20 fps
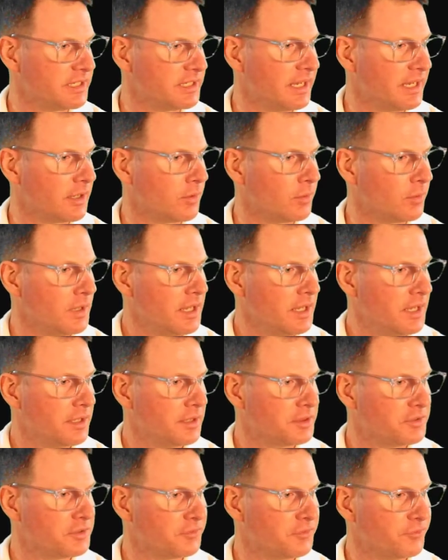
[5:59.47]
Now,
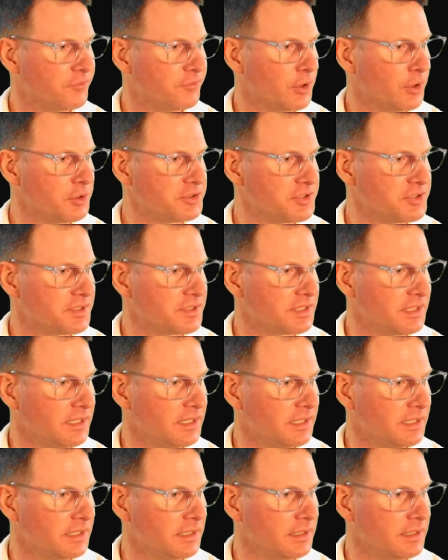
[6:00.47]
the first
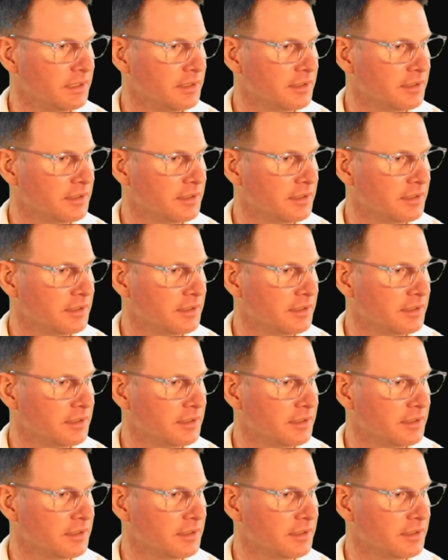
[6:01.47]
thing,